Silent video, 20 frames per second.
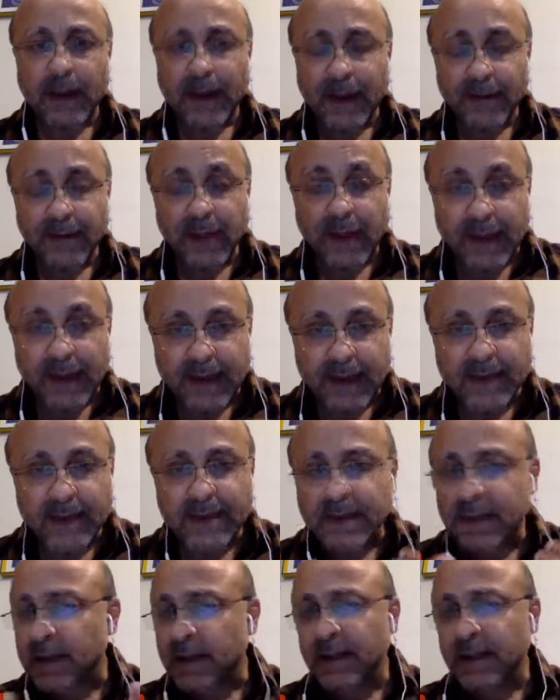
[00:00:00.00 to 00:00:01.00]
Having
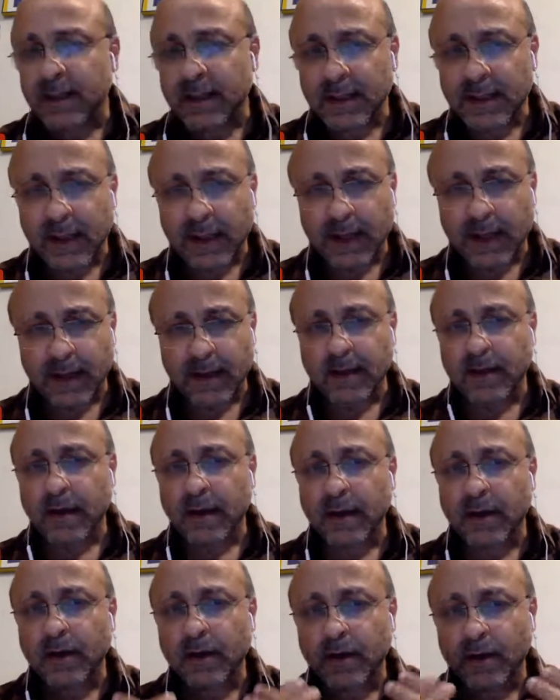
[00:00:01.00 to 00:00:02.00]
excelled in that
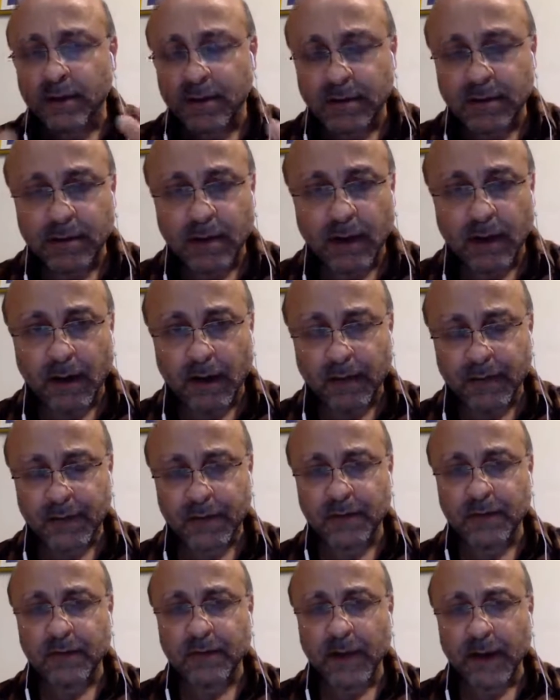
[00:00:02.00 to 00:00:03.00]
across
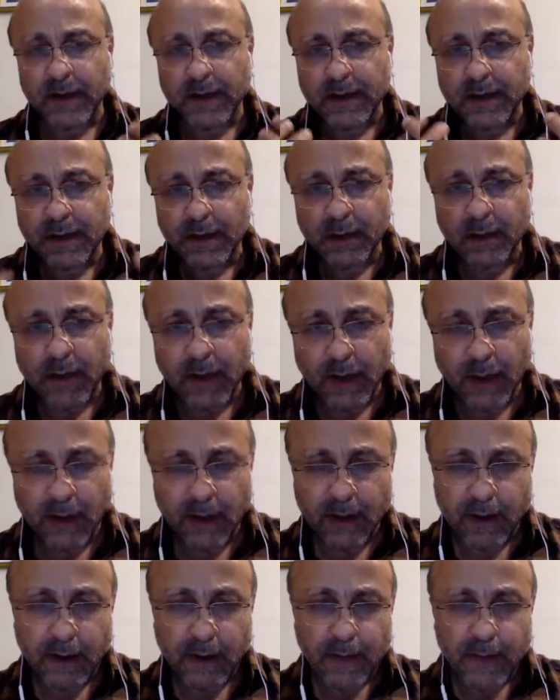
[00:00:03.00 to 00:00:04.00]
drafts, fine tuning
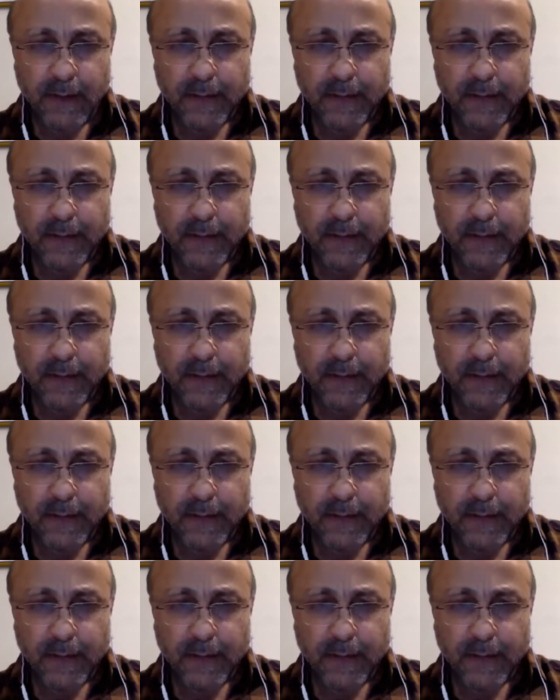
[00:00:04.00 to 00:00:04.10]
it.